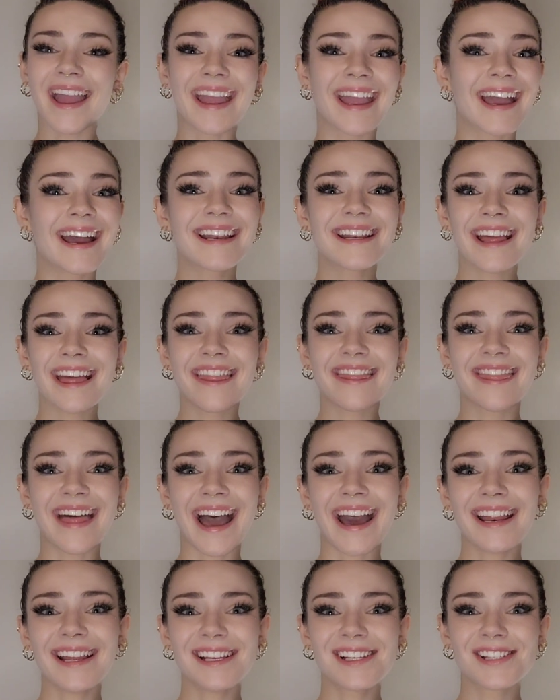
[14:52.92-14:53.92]
And
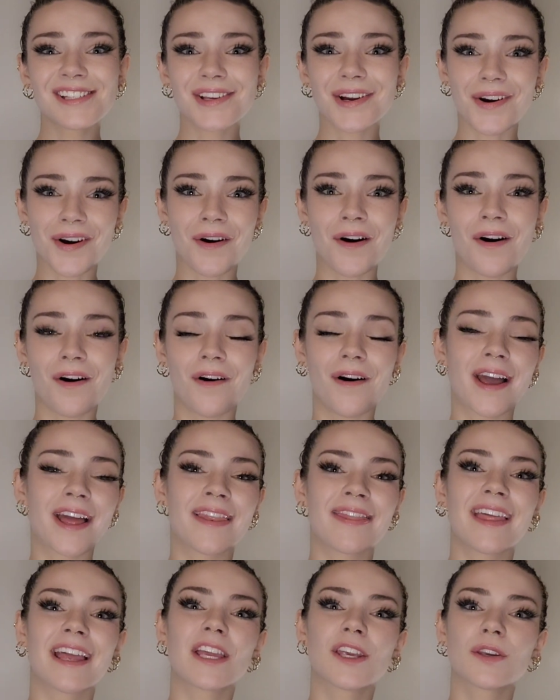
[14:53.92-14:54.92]
that is all,
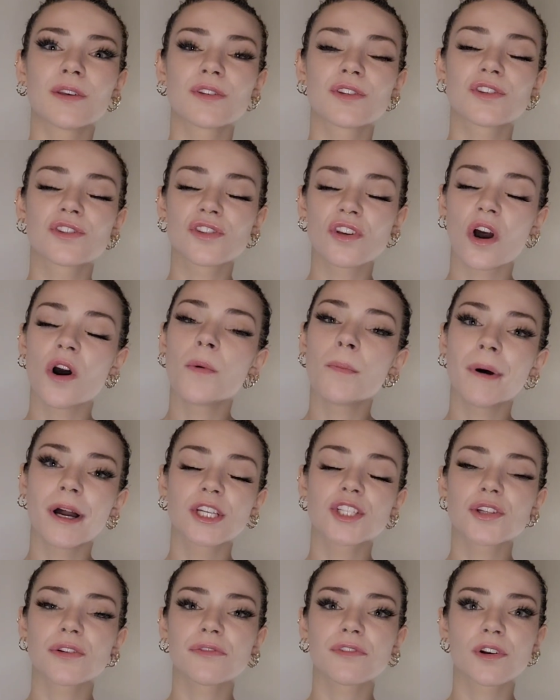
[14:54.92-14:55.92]
and thank you so
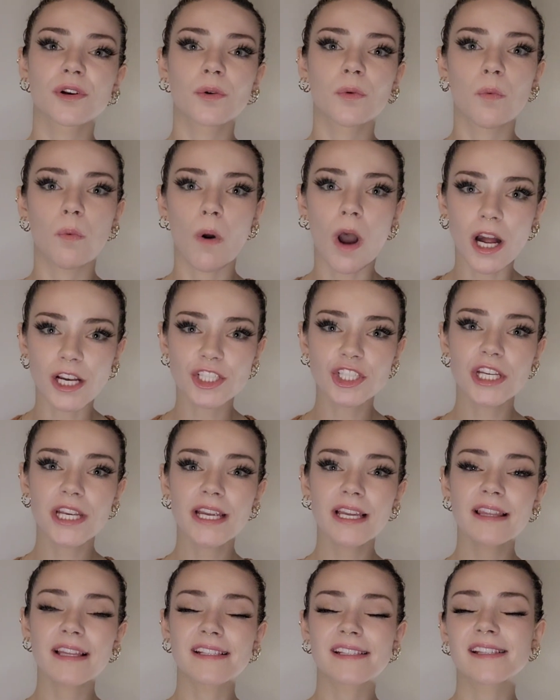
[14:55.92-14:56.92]
much for
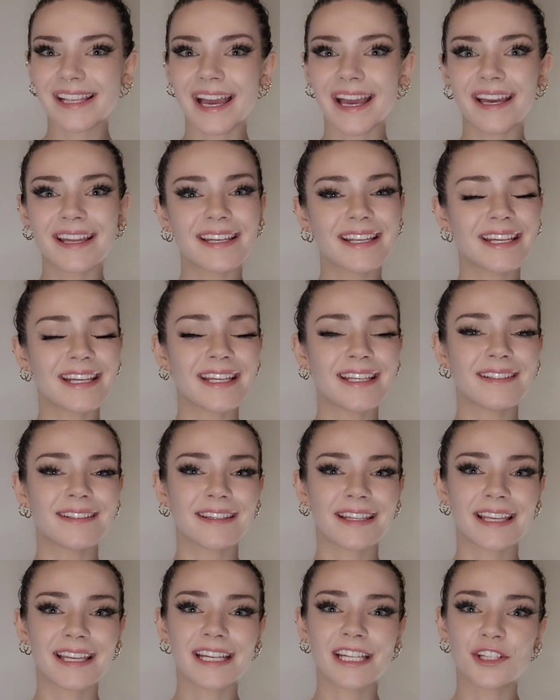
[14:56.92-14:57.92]
watching. This said
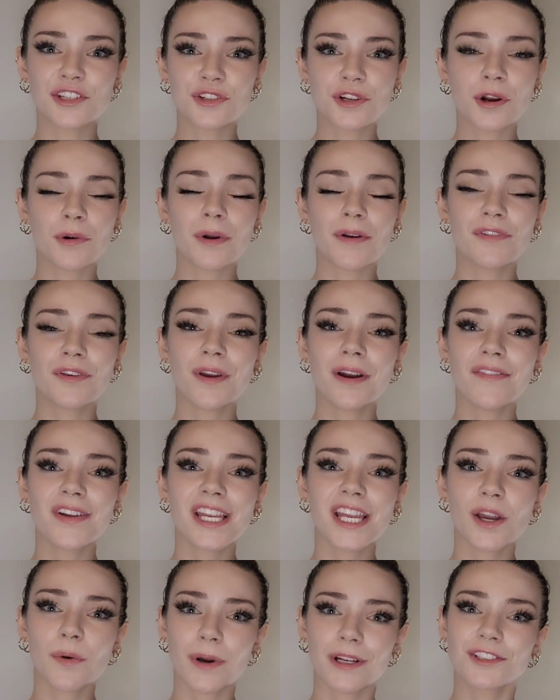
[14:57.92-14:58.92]
in the intro, if you have
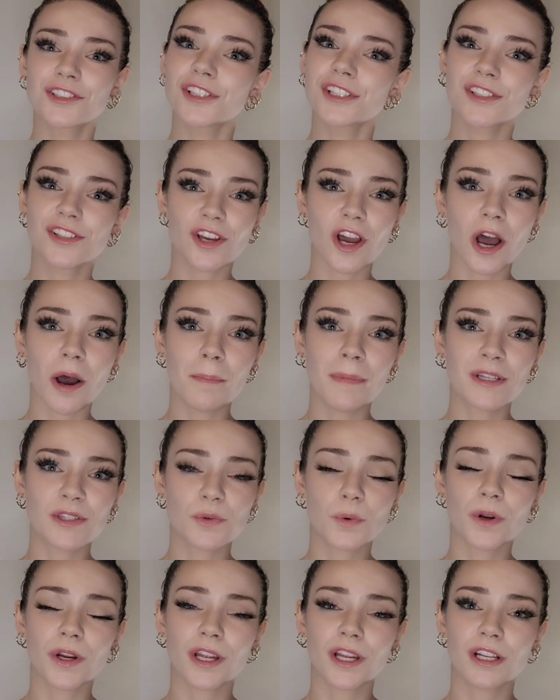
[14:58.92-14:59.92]
any questions,
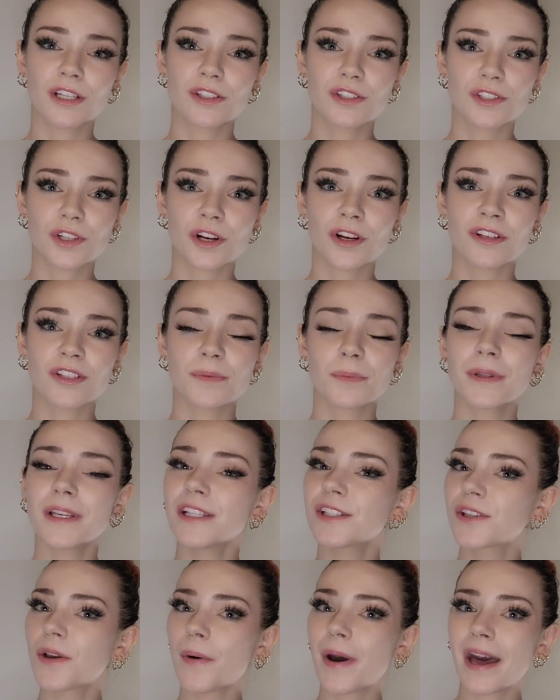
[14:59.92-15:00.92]
comments, or concerns,
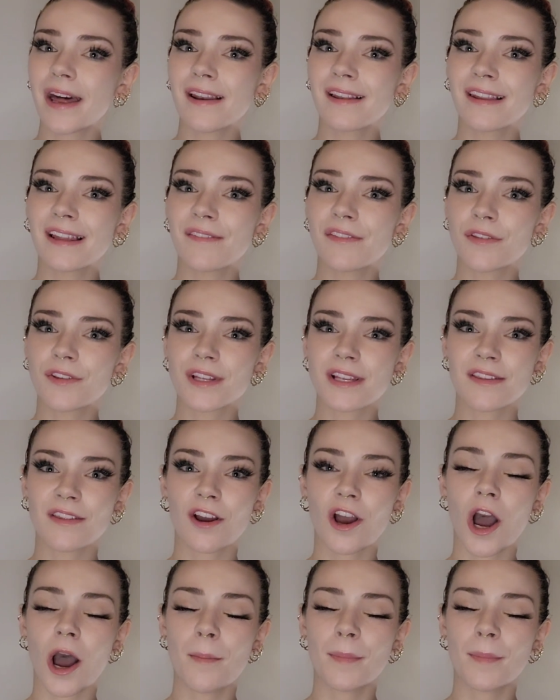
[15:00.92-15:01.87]
please go ahead and leave those in the